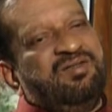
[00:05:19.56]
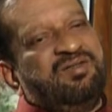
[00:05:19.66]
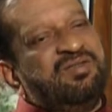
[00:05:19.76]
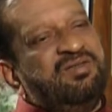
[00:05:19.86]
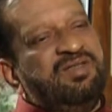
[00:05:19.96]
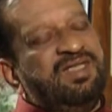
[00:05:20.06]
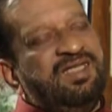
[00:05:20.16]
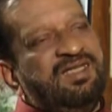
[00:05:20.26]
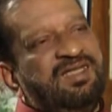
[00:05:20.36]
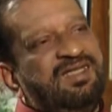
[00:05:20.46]
so,
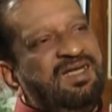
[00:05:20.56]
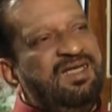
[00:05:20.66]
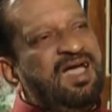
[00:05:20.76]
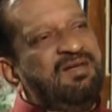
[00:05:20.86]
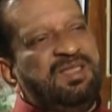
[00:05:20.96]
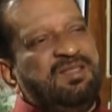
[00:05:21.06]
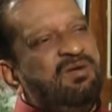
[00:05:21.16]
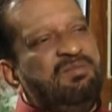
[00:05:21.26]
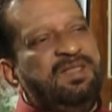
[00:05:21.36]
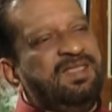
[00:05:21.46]

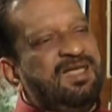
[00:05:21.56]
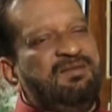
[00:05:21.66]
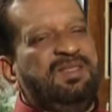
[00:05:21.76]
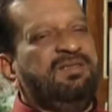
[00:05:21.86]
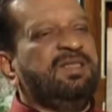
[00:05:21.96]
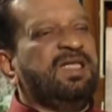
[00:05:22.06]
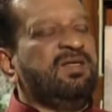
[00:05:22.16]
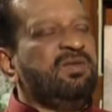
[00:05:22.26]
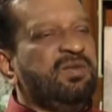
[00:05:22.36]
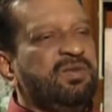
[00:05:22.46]
always,
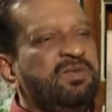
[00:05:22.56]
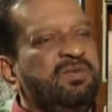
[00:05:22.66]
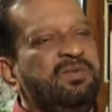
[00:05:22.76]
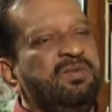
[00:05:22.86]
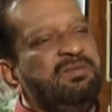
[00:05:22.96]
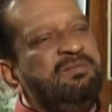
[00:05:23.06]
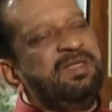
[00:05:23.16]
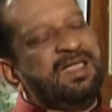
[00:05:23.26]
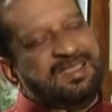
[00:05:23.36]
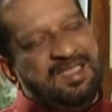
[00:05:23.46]

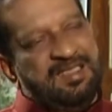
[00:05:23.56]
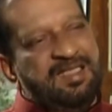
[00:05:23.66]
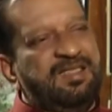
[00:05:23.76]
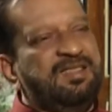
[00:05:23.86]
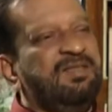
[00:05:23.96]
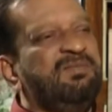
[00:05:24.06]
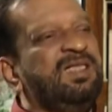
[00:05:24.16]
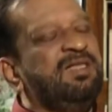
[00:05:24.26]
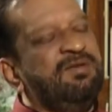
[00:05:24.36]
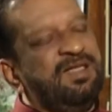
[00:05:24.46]
when I sit at a
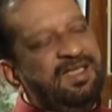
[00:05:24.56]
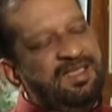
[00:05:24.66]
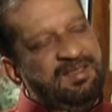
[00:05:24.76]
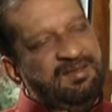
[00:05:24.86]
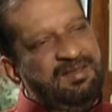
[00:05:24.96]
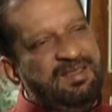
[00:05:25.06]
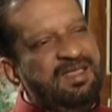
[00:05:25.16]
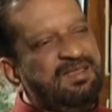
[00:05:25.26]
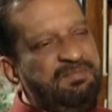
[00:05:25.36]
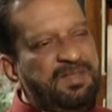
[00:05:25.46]
table, if I
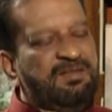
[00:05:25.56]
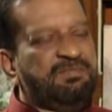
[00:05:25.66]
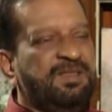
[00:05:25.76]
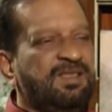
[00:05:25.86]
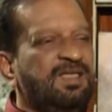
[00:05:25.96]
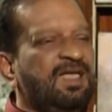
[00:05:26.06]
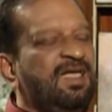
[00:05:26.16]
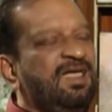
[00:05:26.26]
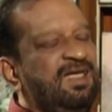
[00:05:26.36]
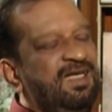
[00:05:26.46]
get a paper
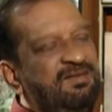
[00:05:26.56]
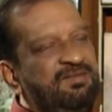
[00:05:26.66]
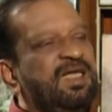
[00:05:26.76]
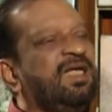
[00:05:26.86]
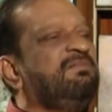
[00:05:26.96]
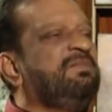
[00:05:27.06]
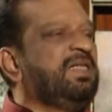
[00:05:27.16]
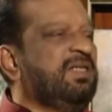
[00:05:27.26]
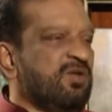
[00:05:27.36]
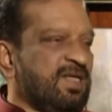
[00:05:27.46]
and I'm
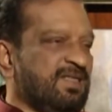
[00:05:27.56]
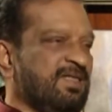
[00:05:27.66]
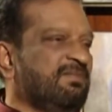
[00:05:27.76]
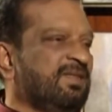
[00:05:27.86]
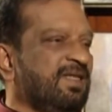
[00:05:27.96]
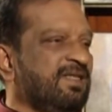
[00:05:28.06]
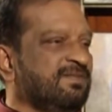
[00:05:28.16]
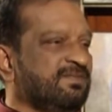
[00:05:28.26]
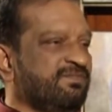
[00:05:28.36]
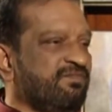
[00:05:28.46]
drawing something.
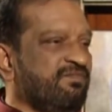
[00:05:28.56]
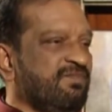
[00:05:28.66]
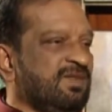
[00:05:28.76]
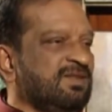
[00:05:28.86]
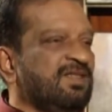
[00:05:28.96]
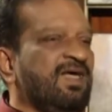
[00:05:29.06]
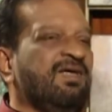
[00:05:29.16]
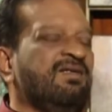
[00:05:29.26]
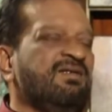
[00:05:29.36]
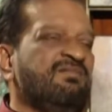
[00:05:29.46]

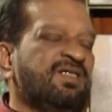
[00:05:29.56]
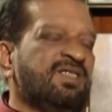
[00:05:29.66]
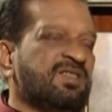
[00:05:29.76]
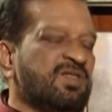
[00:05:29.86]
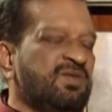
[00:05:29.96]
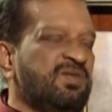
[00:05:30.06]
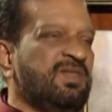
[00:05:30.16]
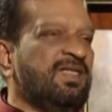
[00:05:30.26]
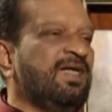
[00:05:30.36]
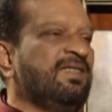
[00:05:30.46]
And even in
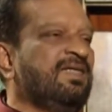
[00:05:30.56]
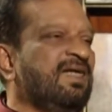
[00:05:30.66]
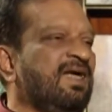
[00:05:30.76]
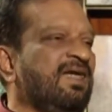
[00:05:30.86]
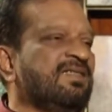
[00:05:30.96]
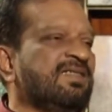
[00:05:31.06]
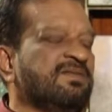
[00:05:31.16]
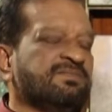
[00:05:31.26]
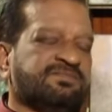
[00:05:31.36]
school, at the class,